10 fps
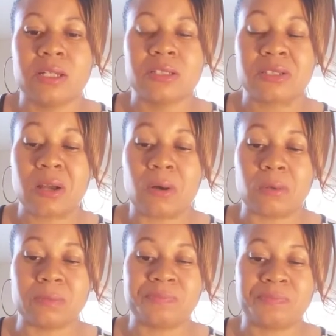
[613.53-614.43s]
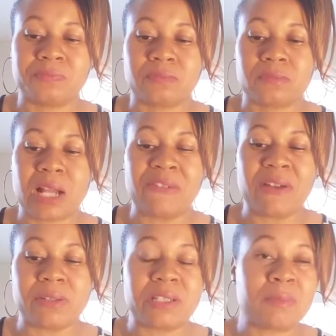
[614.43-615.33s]
So, I
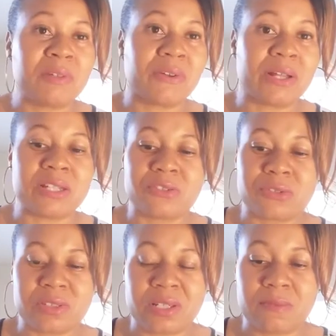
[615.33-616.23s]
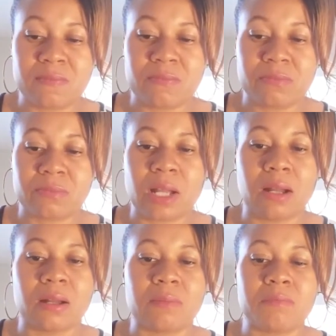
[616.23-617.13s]
found that to be very interesting
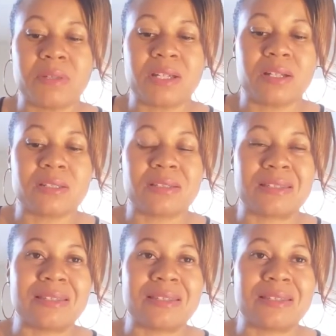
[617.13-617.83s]
um, because